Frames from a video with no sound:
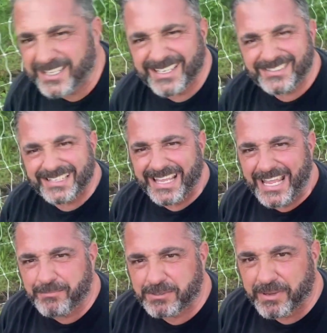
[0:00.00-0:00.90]
I think I said
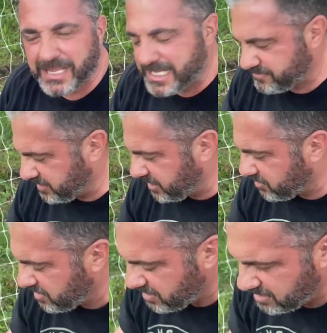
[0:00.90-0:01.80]
amps in my last
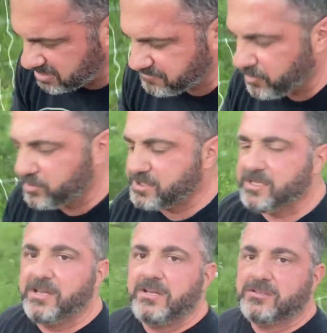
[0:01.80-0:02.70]
video. It's volts.
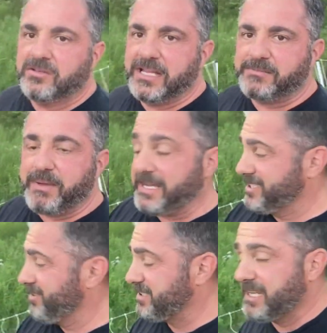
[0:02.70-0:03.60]
So that's
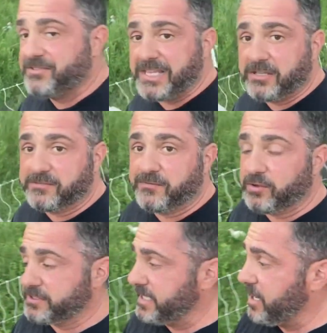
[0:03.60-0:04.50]
maxed out at 7,000
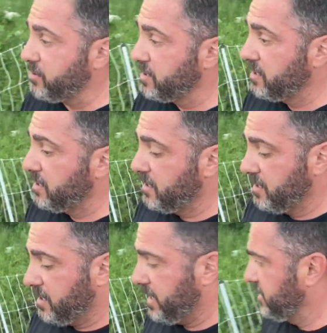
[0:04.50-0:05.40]
volts now.
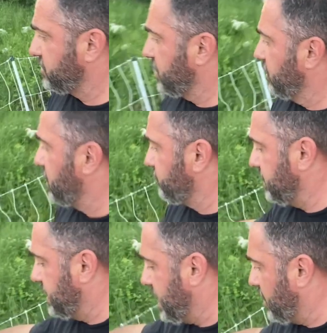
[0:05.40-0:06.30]
It's not on
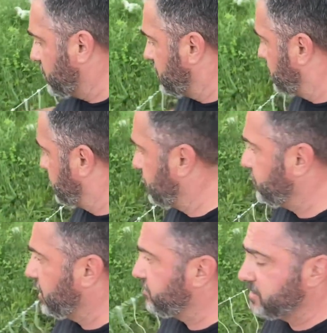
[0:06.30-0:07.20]
right now. I have
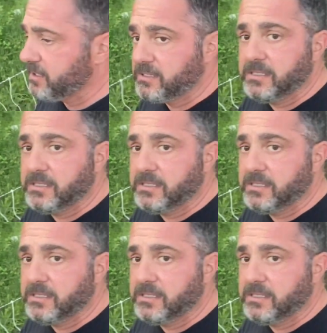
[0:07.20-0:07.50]
it off still.